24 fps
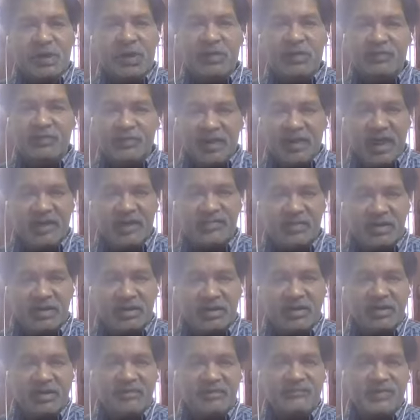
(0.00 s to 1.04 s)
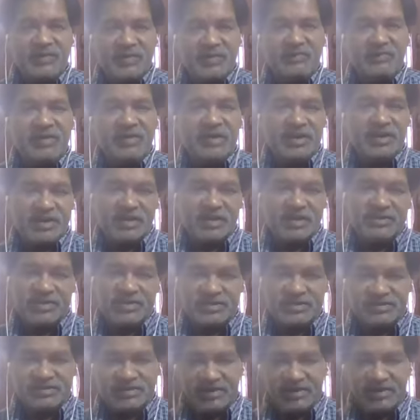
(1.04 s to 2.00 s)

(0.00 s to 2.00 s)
of national income from agriculture